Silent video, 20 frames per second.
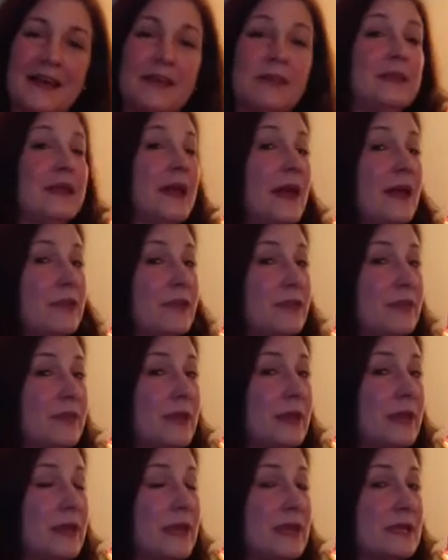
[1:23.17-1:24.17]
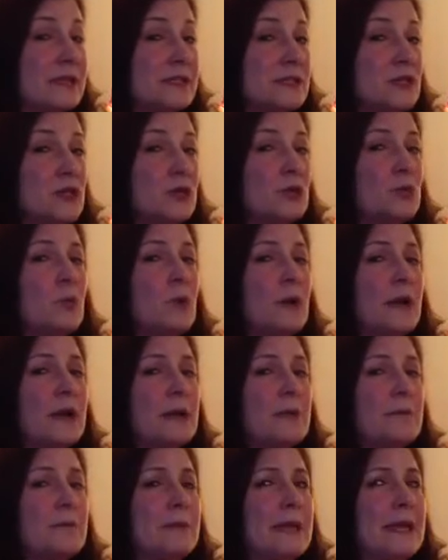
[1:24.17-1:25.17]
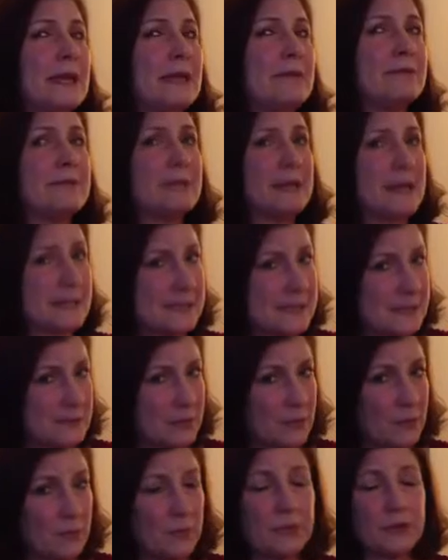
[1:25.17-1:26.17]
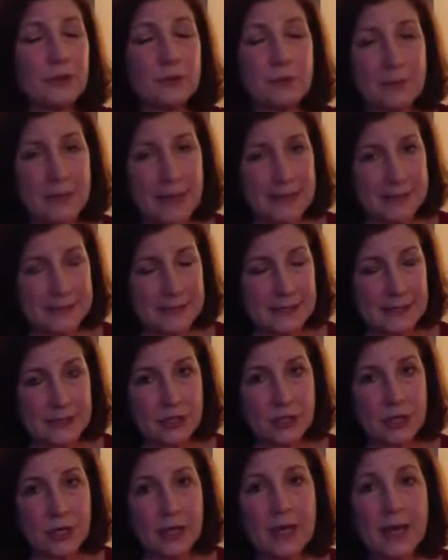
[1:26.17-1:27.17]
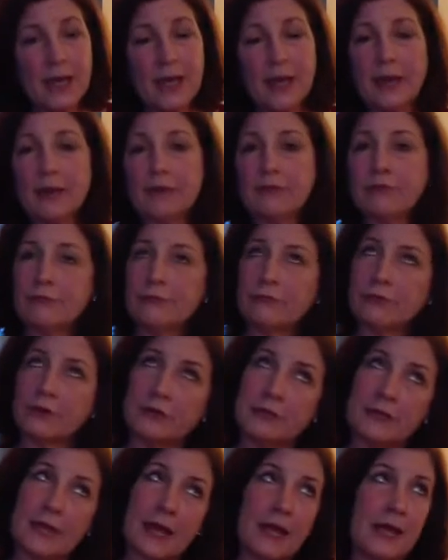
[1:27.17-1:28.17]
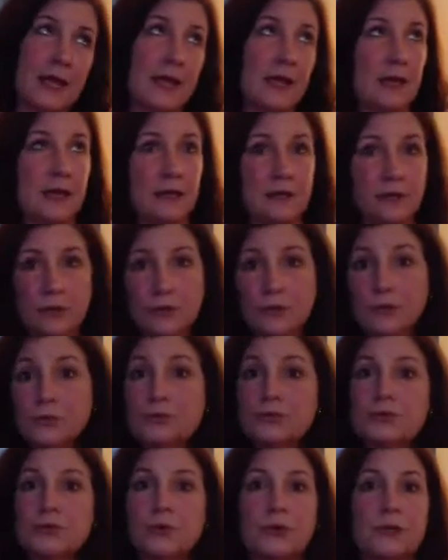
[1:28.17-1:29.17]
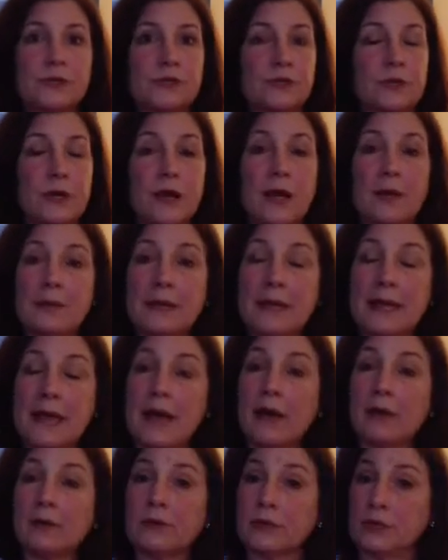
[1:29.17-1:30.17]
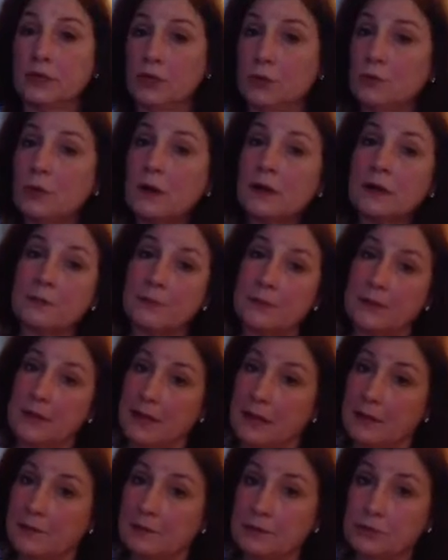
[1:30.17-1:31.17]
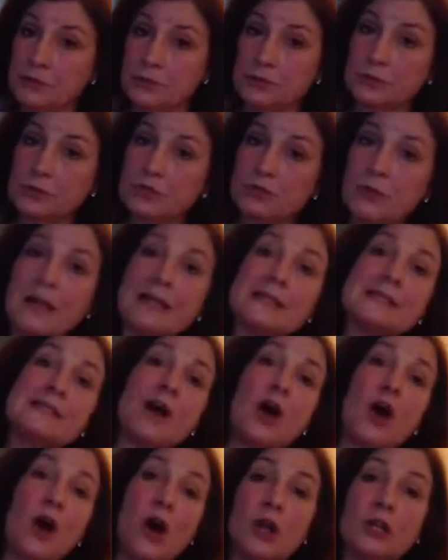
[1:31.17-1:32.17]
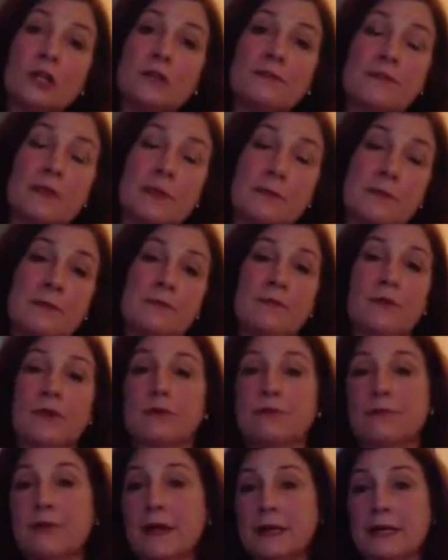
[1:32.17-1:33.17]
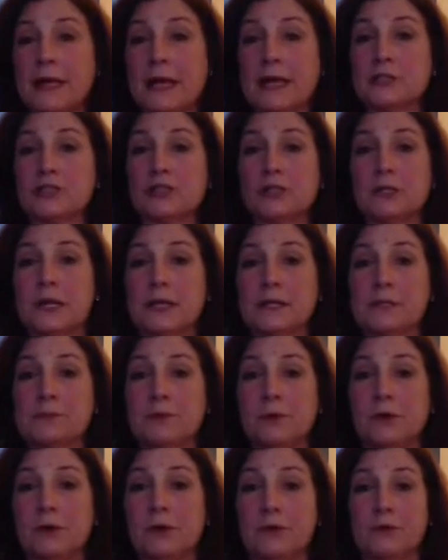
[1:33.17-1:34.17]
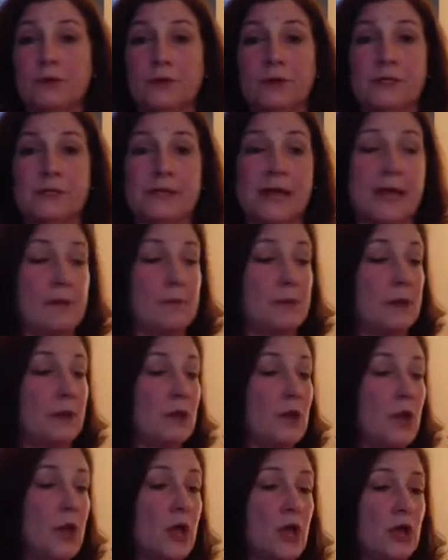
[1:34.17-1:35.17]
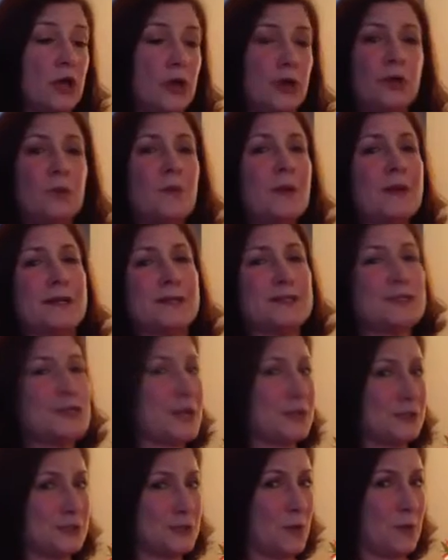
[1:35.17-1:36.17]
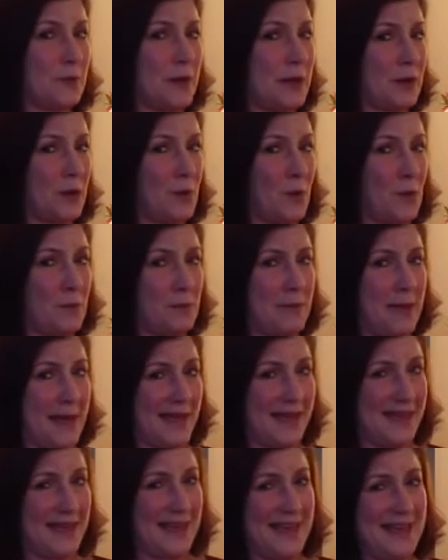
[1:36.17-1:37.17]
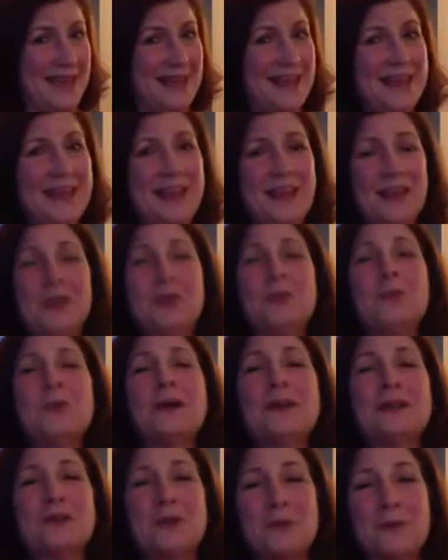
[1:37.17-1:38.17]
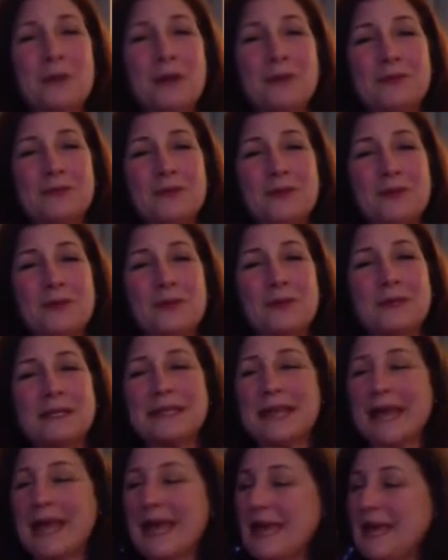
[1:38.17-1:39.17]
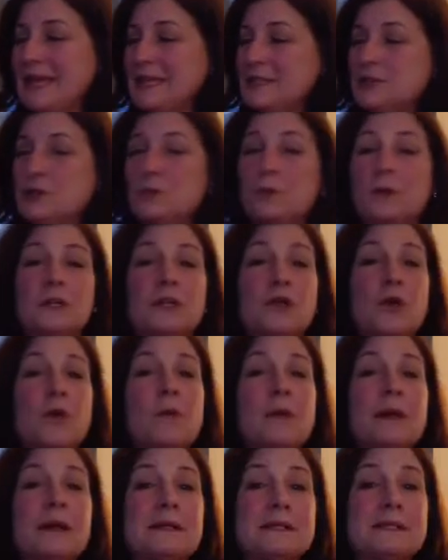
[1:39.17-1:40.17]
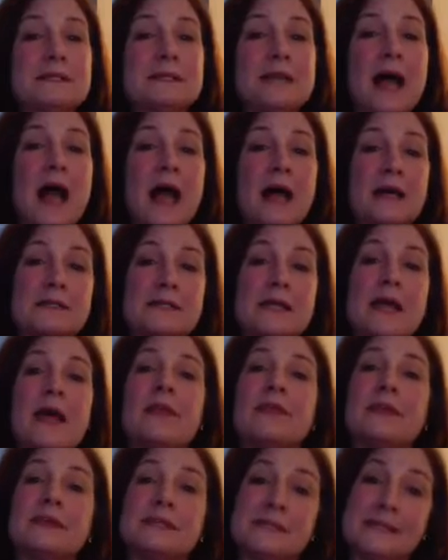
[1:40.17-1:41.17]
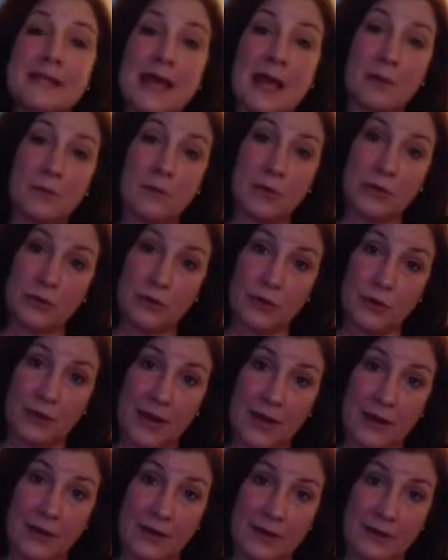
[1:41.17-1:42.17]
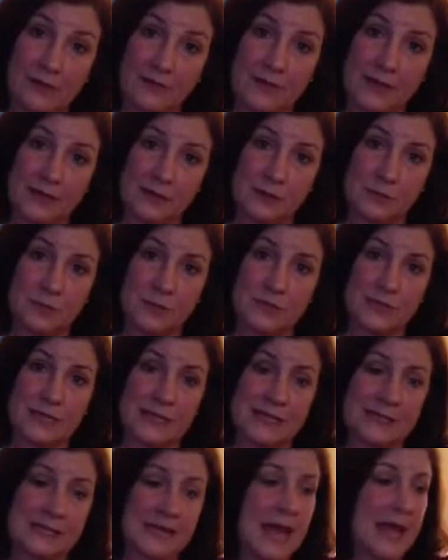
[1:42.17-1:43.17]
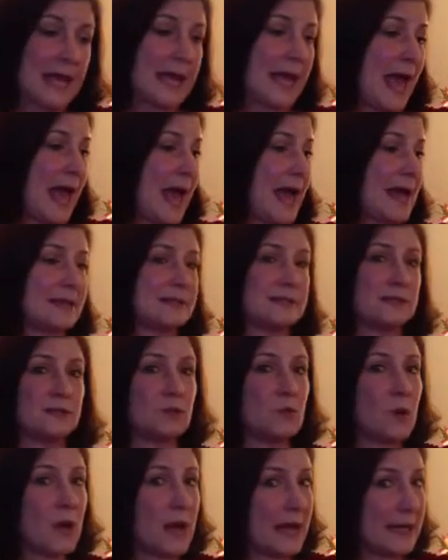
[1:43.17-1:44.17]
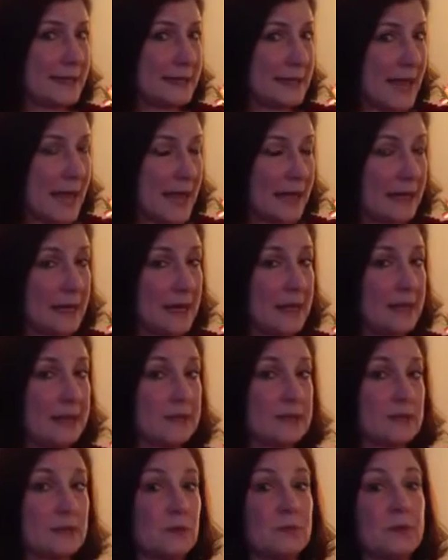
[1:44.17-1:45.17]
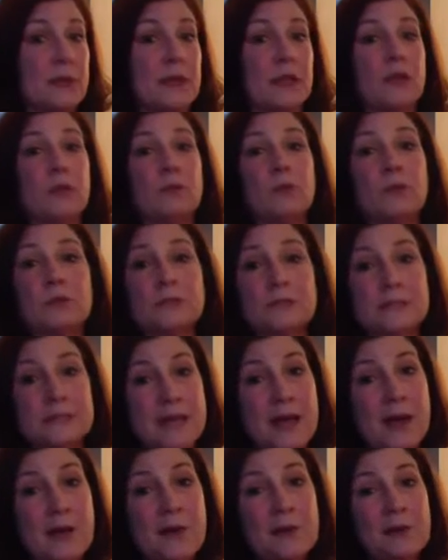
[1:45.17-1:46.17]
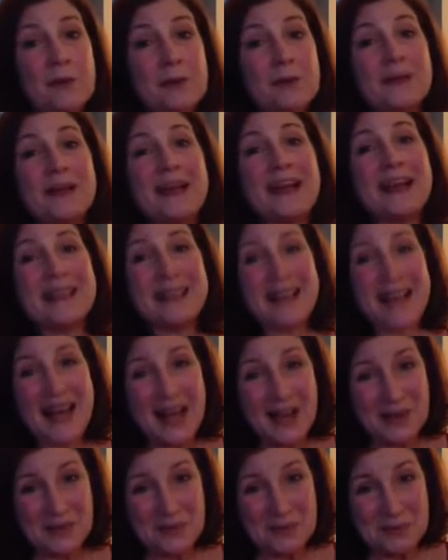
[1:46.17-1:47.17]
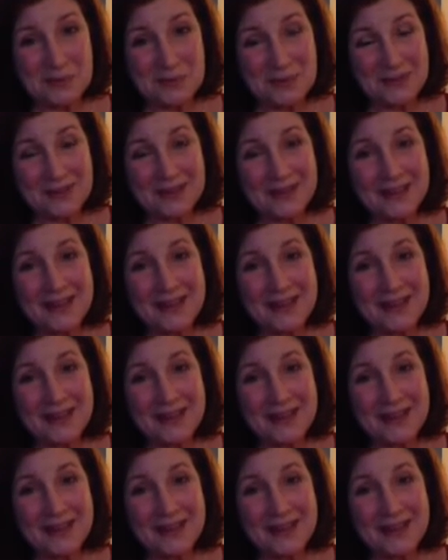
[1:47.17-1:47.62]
The other thing is you want to be flexible with your message. Every day, news stories are coming out, and you want to be able to address all of them. If you're a financial expert, for example, you don't want to just know about home banking. You want to know about 401ks. You want to know about stocks. The same with your area of expertise. Cast a wide net. This will make you more desirable and hireable.